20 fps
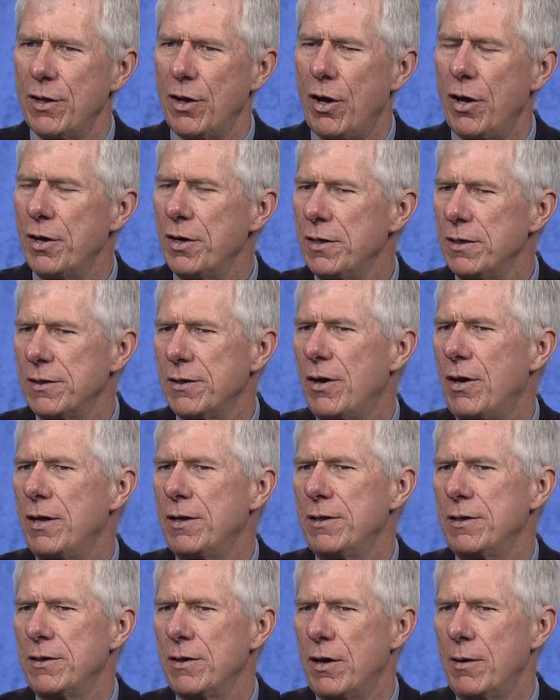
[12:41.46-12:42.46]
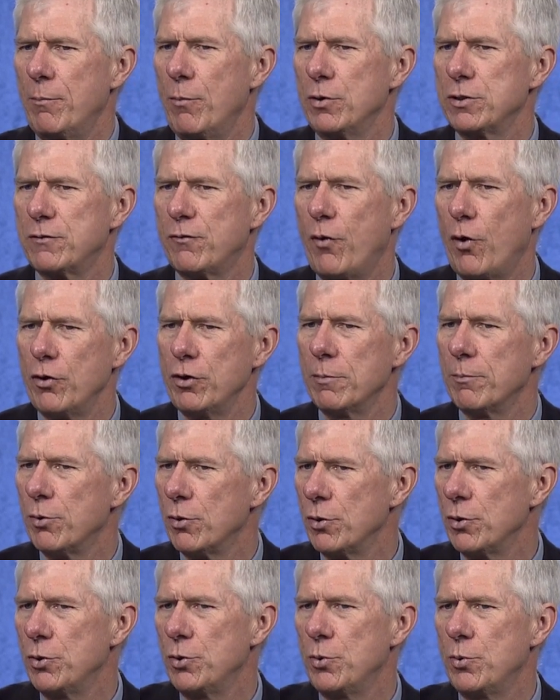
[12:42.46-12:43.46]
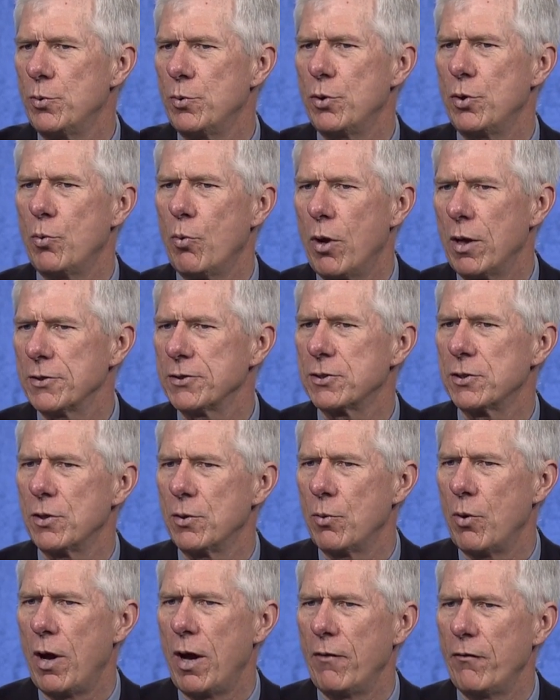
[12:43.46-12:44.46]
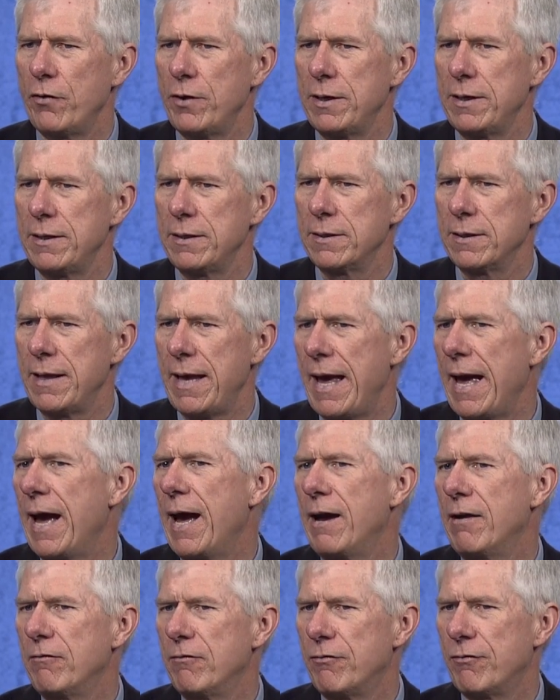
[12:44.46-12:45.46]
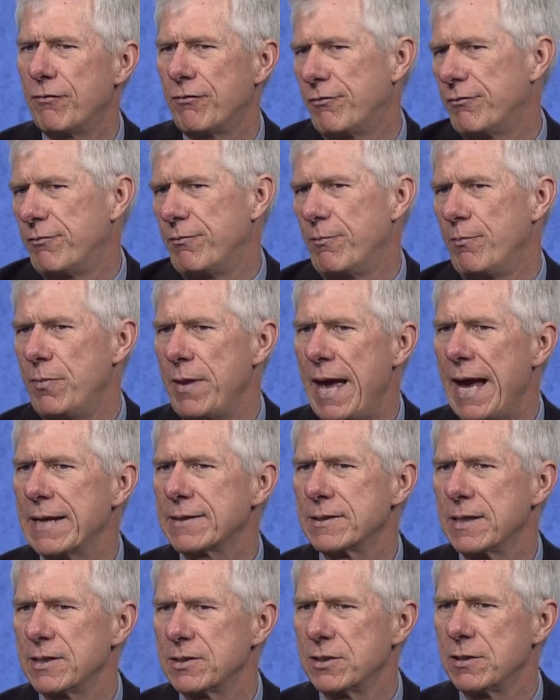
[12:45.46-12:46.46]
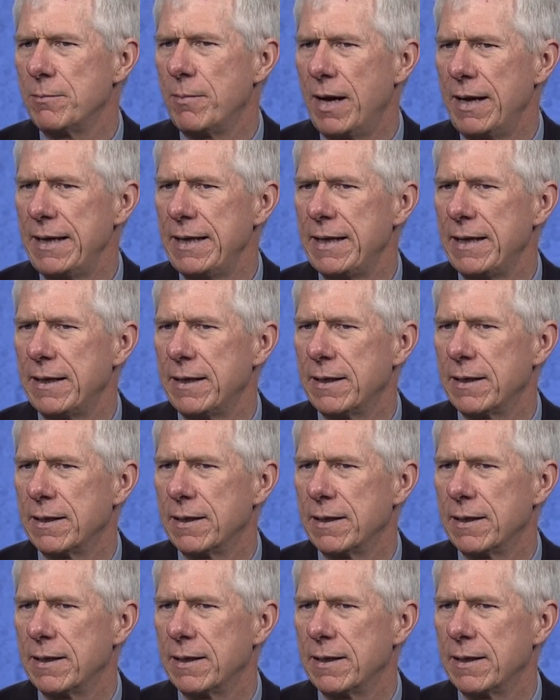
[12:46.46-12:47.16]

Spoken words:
on our most vulnerable, who also often have access to money.